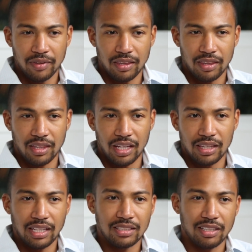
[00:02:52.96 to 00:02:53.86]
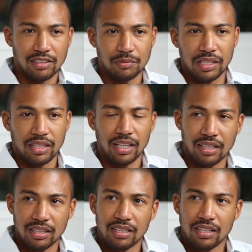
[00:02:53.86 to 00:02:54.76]
then that tells me
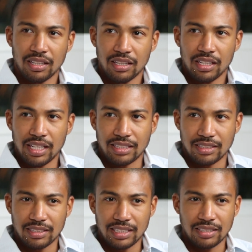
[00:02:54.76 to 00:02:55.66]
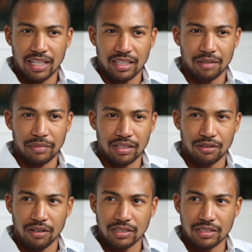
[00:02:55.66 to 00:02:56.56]
that it's not coming
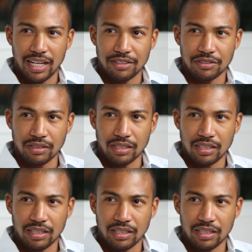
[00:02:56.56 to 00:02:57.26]
across naturally.